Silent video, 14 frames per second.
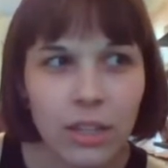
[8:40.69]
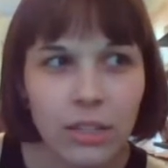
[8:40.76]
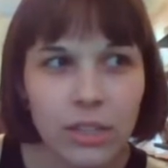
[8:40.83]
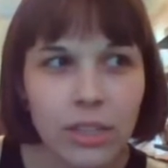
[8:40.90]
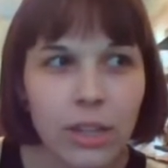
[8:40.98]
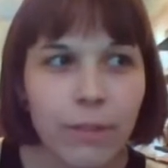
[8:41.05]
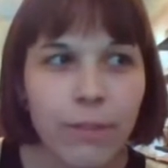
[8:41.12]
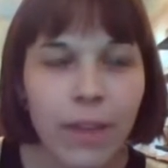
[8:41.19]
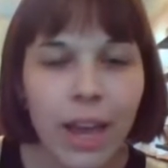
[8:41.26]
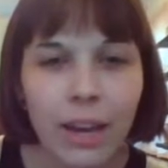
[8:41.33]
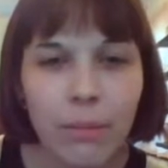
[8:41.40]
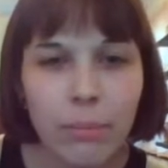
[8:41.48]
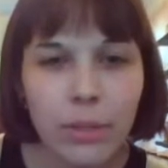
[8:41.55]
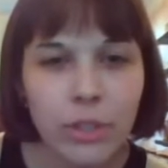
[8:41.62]
Stuff that
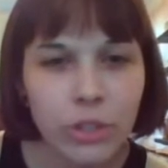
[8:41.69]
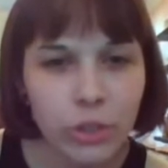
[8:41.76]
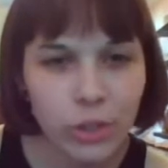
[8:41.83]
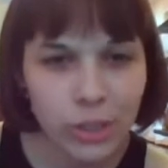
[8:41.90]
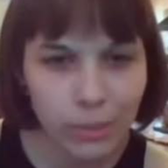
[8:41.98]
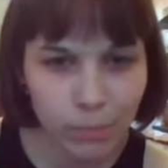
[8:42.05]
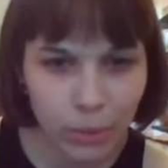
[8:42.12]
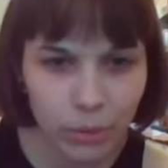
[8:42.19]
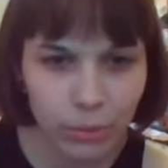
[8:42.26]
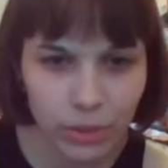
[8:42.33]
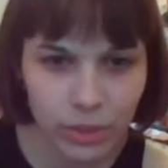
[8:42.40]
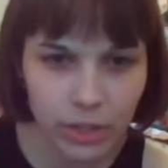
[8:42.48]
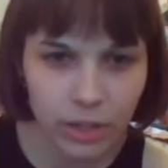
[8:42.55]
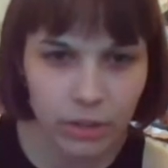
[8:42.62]
hadn't been
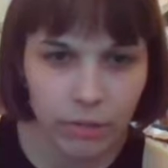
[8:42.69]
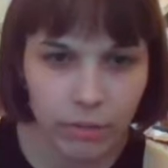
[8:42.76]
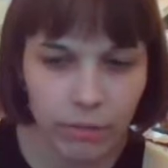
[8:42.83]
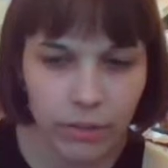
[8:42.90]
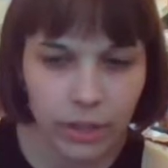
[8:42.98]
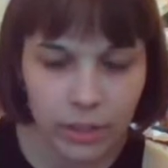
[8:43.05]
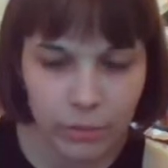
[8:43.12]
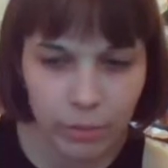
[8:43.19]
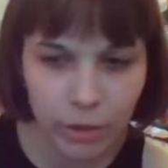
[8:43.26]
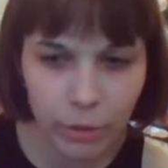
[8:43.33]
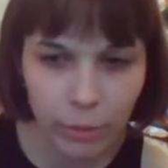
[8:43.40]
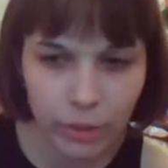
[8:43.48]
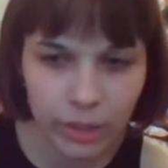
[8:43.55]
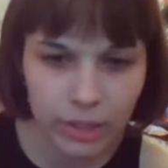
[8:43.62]
disposed of. That's a
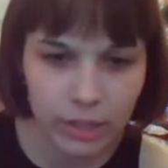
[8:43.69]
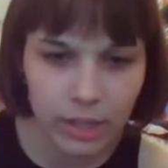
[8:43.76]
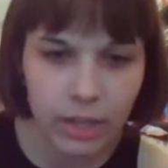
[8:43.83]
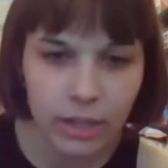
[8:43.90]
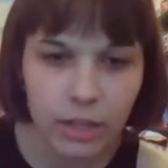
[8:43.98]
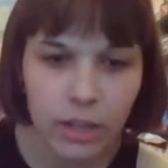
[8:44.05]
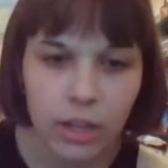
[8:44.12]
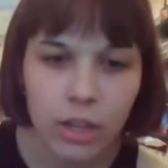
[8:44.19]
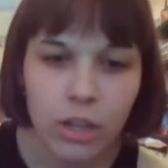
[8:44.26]
better way to say it.